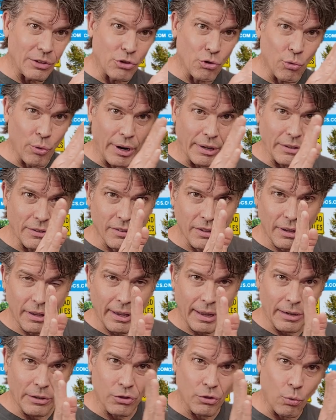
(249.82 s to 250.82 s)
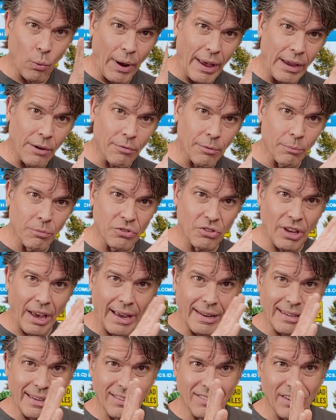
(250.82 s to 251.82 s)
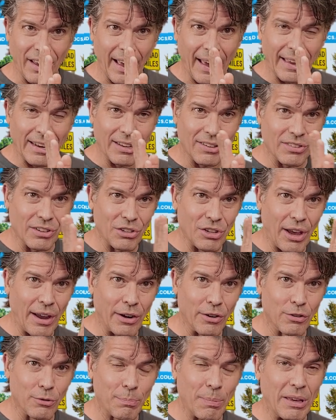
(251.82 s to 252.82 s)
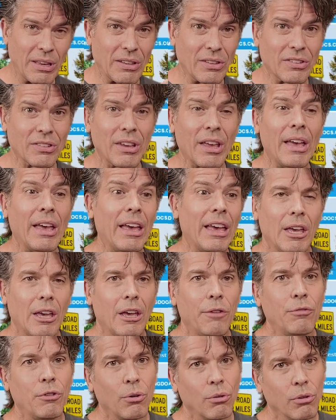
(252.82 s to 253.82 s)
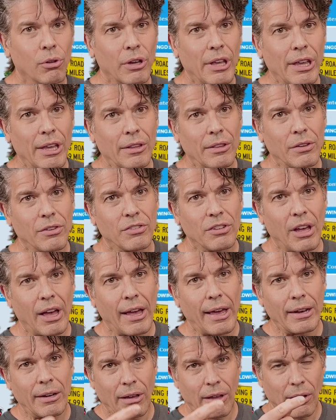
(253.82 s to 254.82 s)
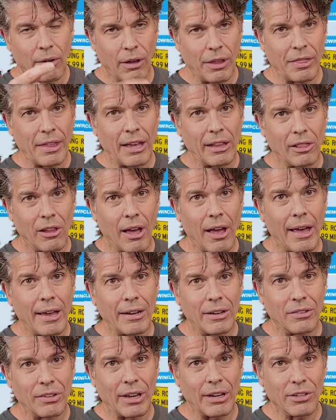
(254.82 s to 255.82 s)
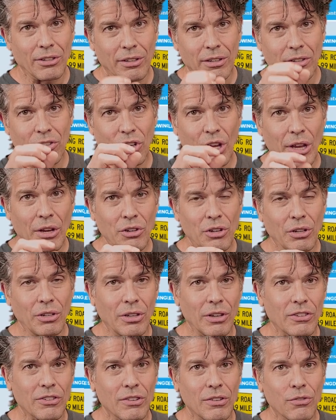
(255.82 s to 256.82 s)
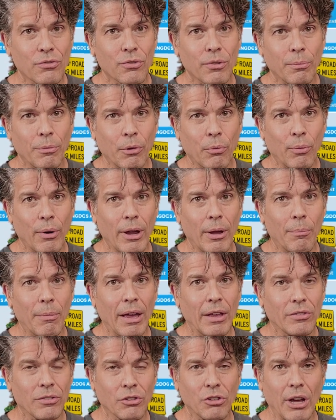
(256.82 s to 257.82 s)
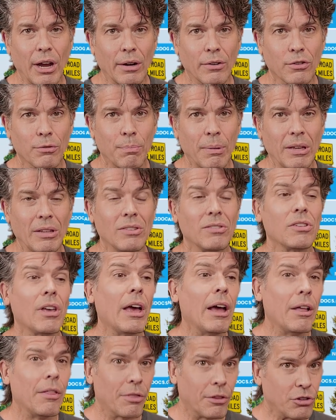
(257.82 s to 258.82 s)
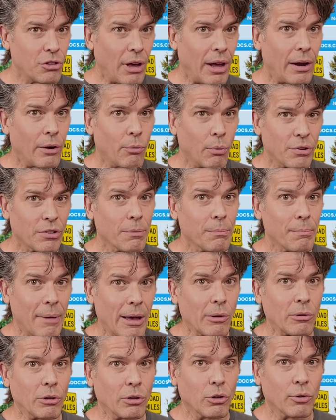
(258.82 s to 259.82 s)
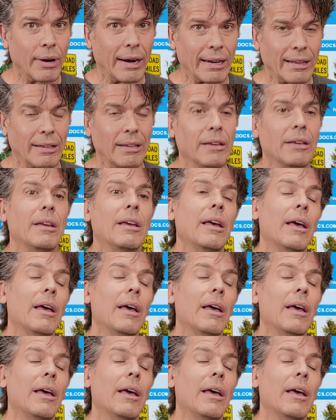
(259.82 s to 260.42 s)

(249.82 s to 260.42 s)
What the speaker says: treads kind of swaying from side to side as the tire spins. If you're looking at the side and that line is actually changing distance from the rim as the tire spins, the tire wasn't mounted correctly.